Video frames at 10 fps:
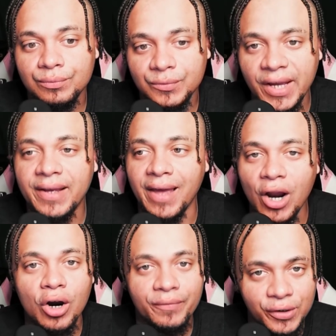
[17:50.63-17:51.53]
Take
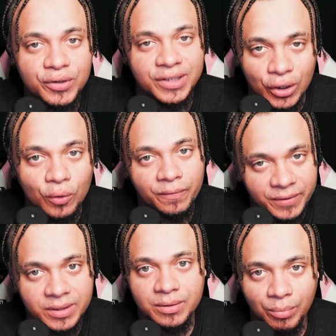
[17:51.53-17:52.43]
care of
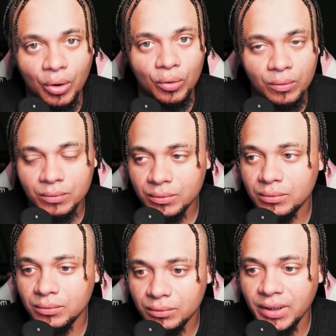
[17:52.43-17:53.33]
yourselves, bro.
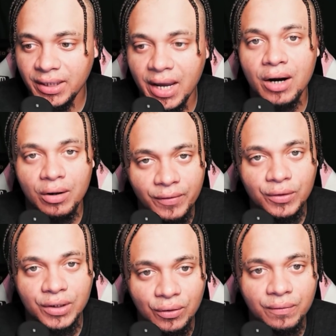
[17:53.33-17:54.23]
Take care of
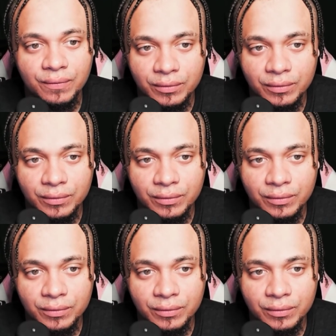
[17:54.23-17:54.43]
yourself.